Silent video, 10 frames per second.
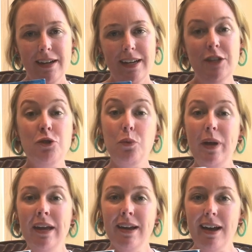Each
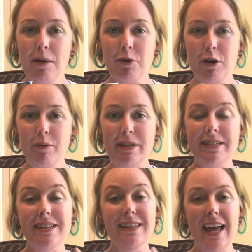week, I'm going to be
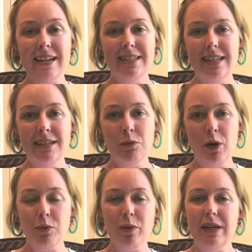selecting
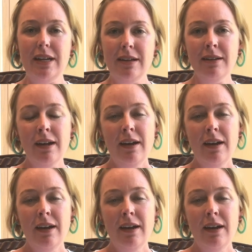one reading